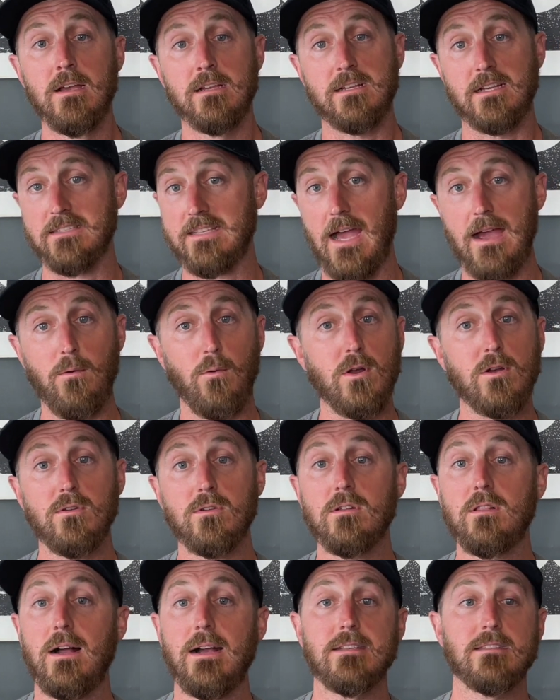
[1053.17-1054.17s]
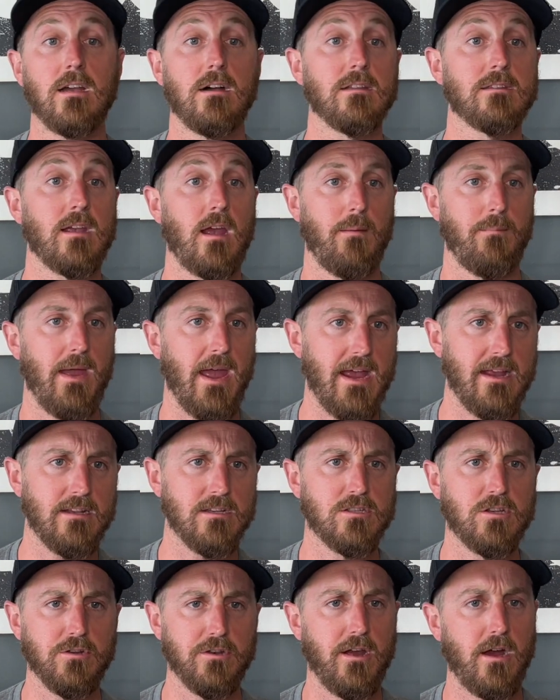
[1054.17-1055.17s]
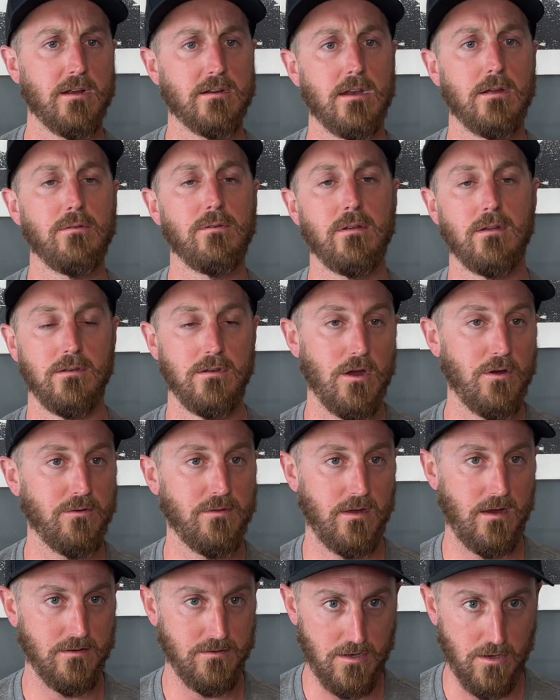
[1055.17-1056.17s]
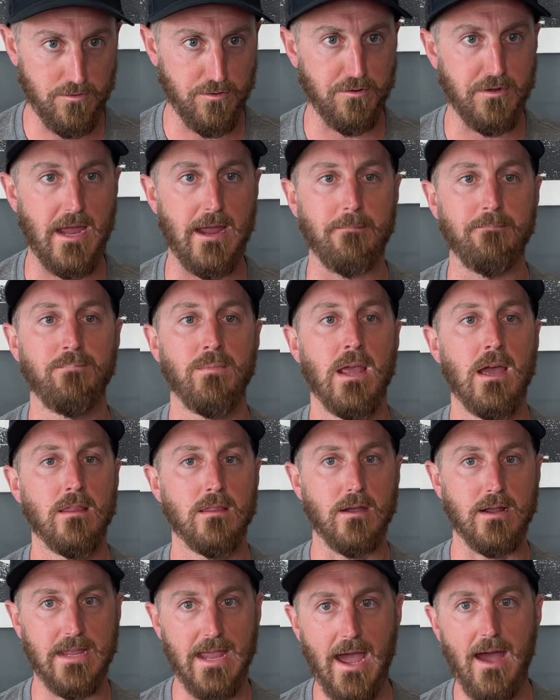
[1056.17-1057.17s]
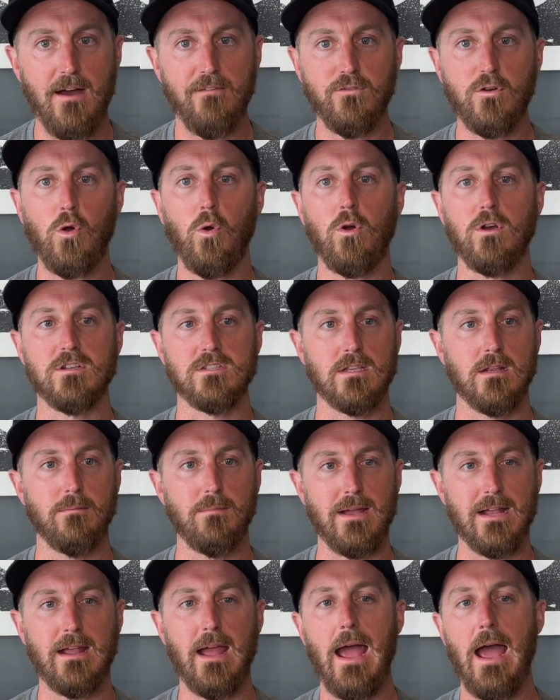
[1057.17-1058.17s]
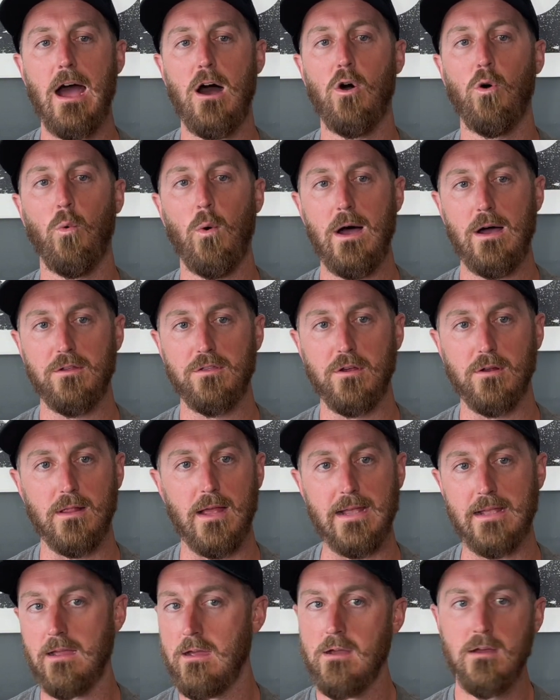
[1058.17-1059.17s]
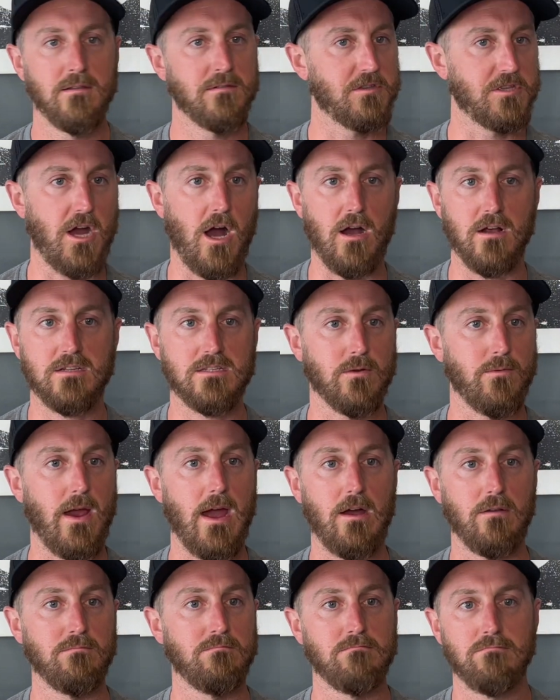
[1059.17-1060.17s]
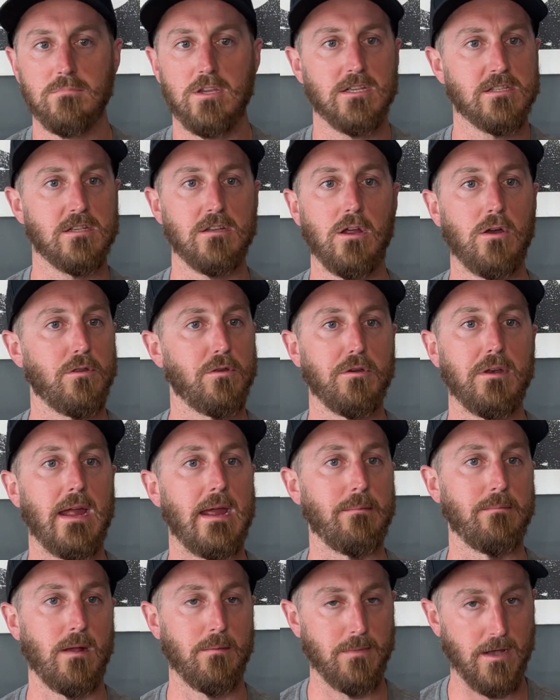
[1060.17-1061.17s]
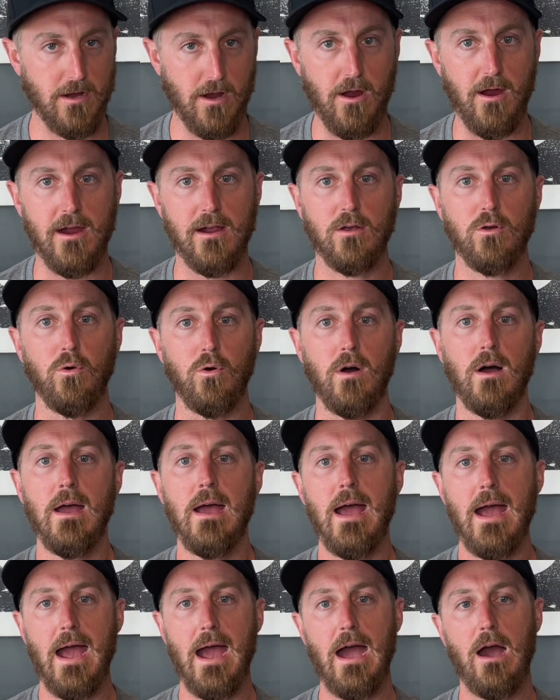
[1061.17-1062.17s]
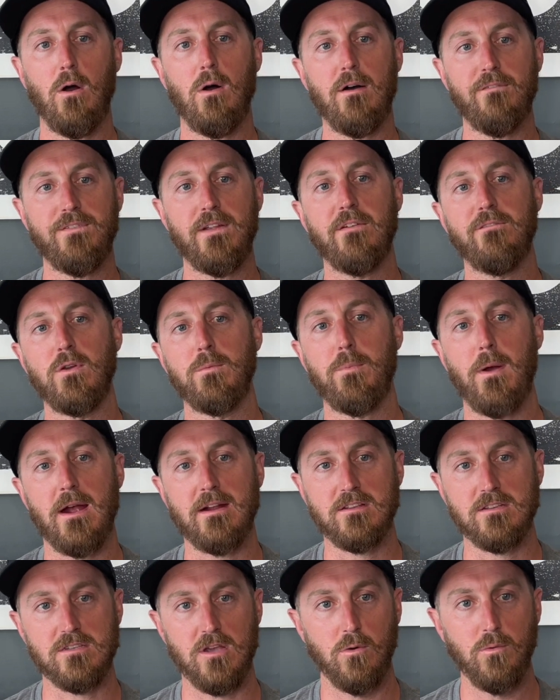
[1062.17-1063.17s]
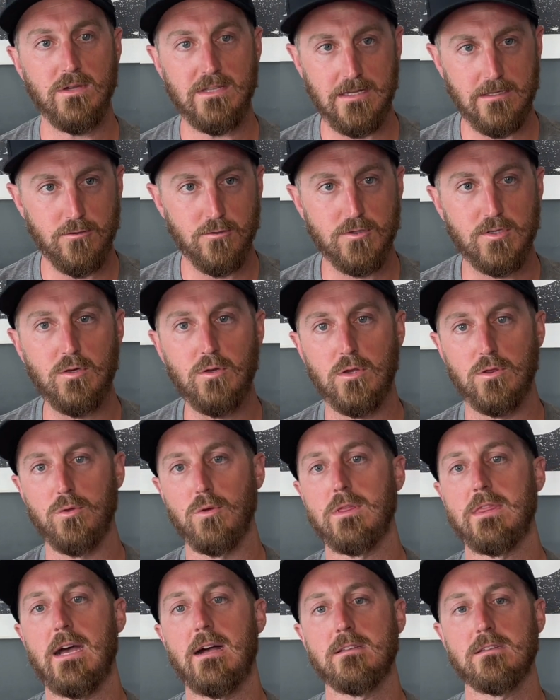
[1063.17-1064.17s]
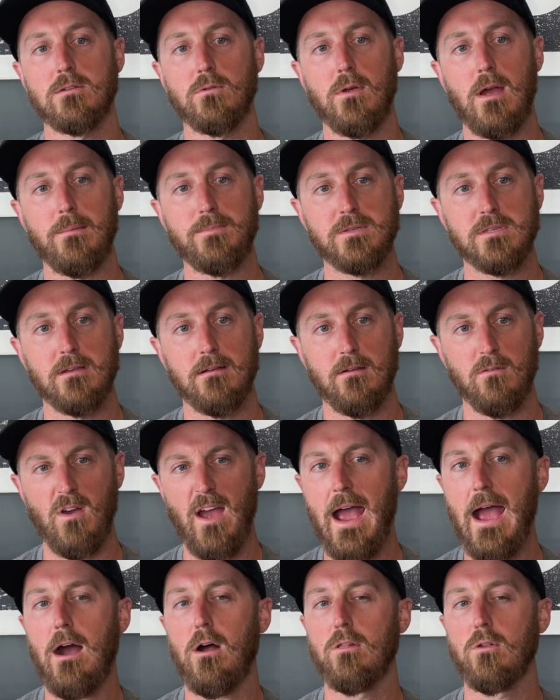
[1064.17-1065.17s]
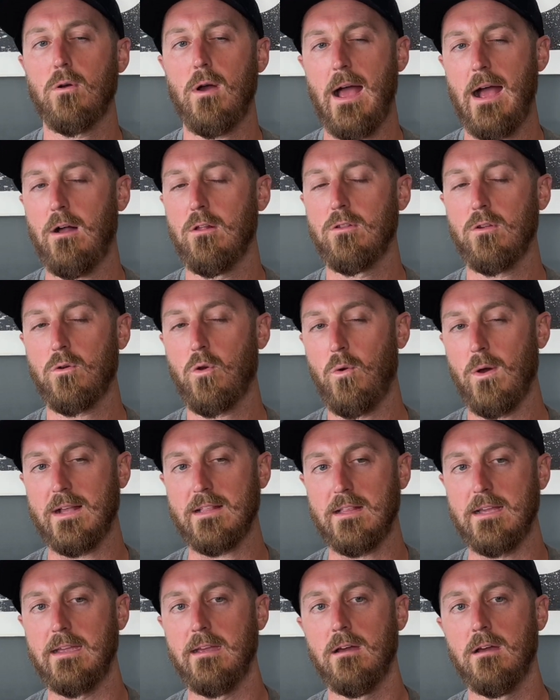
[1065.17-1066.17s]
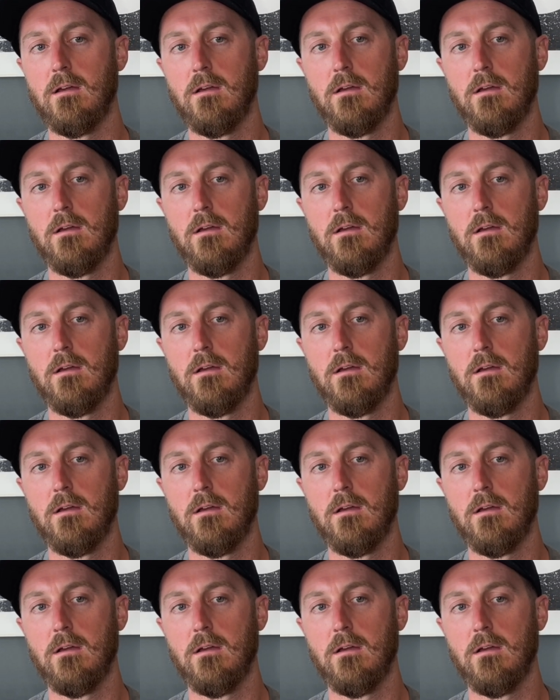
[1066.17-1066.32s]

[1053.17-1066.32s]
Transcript: Because I work with clients all the time. Hey, does your dog know their name? Like, yeah, of course. And I'm like, how well? They're like, dog's around, doesn't know their name. I'm like, all right, cool. How often have you practiced? Oh, we did your 2 to 3,000 reps. How quickly?